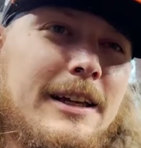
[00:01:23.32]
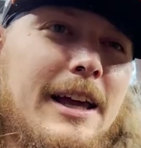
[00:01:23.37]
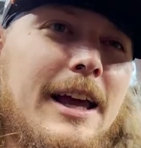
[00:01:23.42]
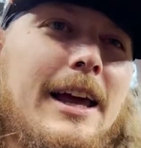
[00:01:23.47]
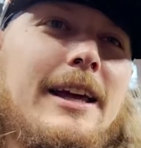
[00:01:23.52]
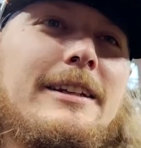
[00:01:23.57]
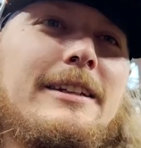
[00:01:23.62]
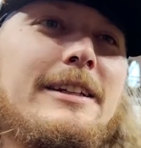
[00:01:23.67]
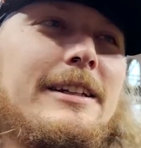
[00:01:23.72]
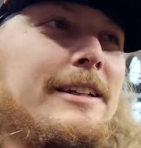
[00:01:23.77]

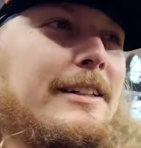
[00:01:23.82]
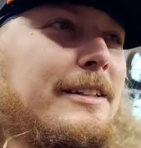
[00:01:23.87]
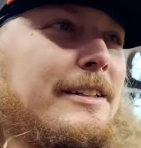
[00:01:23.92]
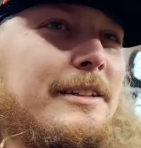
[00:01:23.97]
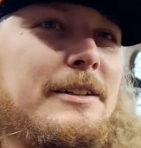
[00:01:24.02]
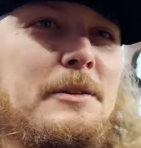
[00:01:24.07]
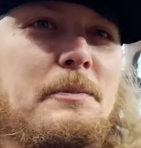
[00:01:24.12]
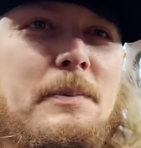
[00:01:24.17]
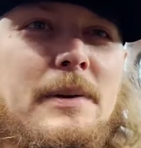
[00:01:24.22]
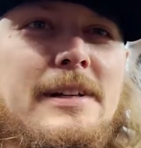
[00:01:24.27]

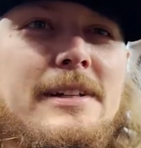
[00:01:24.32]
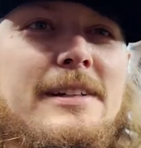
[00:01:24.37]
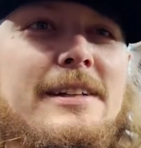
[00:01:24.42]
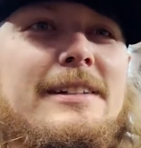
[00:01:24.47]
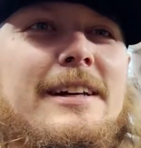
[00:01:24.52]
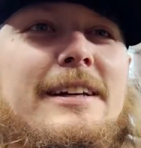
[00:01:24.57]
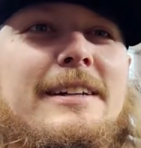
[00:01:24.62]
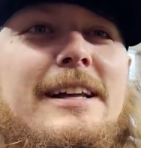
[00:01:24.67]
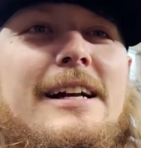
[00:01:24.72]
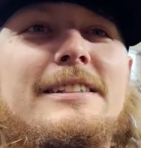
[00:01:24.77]
It depends. It's
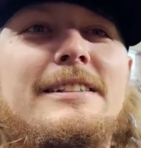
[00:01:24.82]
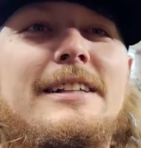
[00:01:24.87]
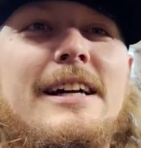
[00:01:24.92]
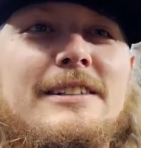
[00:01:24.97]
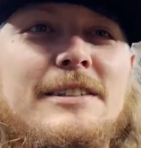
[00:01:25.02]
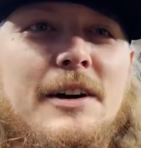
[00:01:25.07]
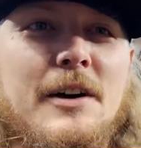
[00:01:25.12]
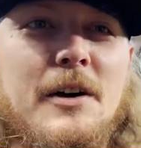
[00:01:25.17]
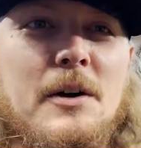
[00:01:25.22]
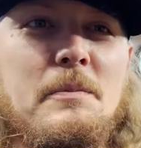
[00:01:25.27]
like, that's
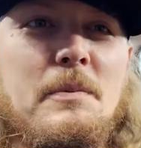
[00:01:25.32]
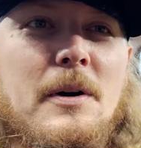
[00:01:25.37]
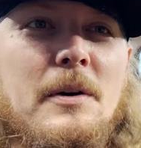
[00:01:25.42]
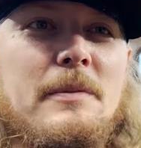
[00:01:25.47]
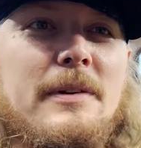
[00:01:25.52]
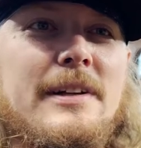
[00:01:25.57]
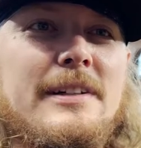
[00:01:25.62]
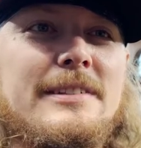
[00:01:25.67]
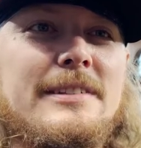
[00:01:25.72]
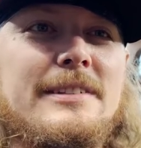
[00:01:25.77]
the hard part
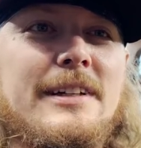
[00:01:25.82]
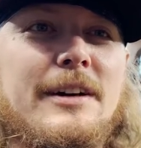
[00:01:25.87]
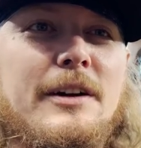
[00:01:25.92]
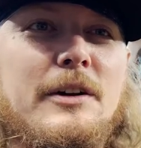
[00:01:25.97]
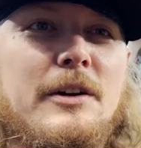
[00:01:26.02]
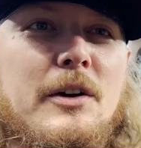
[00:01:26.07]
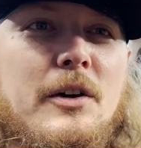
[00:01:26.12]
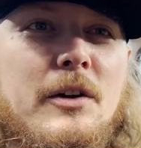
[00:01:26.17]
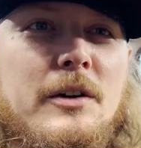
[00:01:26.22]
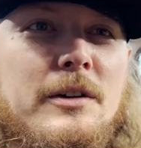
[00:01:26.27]
because it's like, are
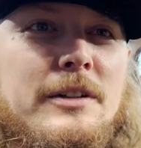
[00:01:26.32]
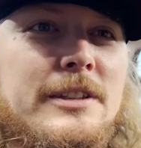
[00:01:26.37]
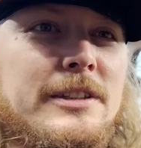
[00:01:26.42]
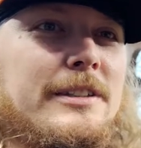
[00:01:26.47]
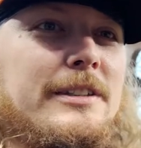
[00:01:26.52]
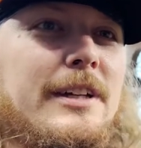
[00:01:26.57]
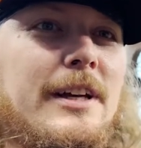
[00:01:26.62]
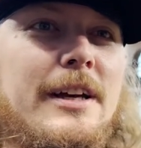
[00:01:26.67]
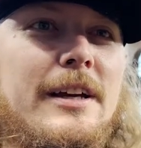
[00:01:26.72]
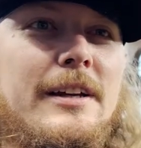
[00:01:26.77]
you going just,
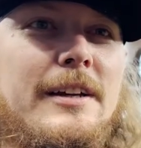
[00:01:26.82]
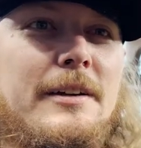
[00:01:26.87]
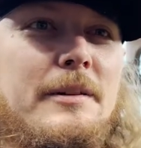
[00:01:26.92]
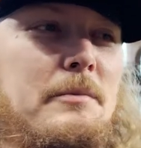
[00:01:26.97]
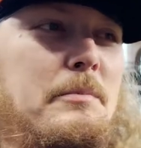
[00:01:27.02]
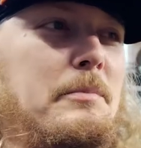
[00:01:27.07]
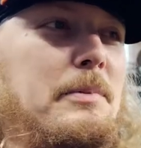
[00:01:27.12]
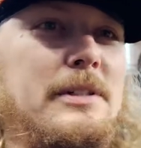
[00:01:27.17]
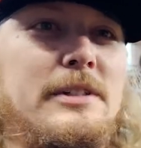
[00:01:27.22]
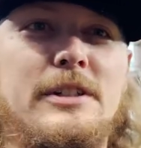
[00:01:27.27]
like,
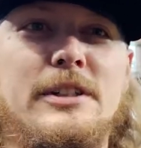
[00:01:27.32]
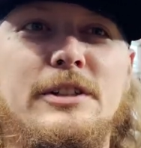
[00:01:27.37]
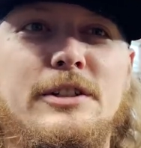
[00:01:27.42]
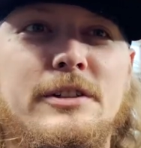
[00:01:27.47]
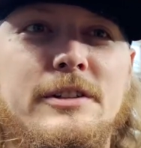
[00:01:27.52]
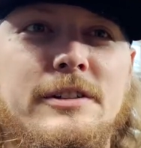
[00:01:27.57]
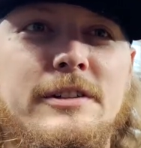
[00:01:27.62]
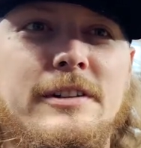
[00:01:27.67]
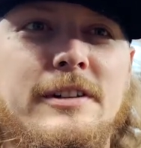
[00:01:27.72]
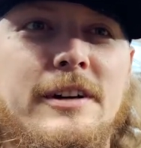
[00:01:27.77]

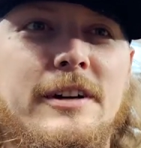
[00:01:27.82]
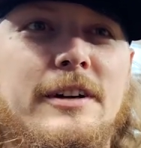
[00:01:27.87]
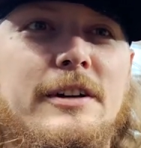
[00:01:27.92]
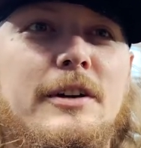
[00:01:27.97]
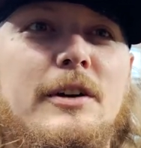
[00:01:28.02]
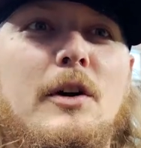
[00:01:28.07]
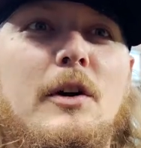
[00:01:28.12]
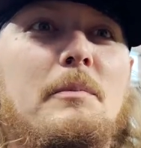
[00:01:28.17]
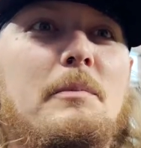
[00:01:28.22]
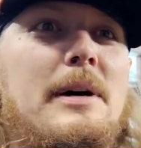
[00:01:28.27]
positional, or are you
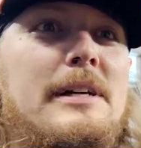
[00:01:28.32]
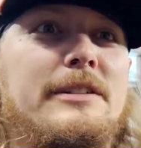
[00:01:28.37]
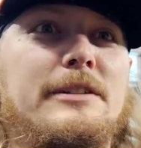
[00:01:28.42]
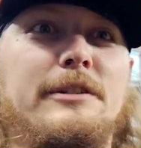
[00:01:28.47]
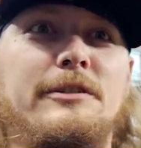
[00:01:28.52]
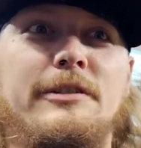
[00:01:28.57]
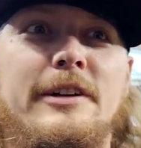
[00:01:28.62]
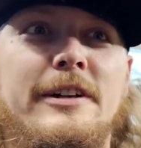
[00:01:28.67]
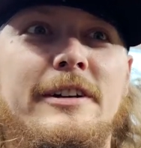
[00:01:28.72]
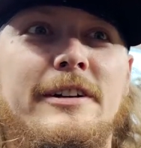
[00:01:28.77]
going best
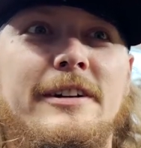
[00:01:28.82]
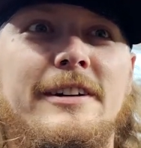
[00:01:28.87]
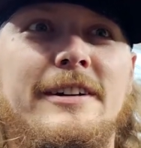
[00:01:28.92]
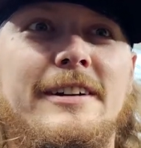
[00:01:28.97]
defender?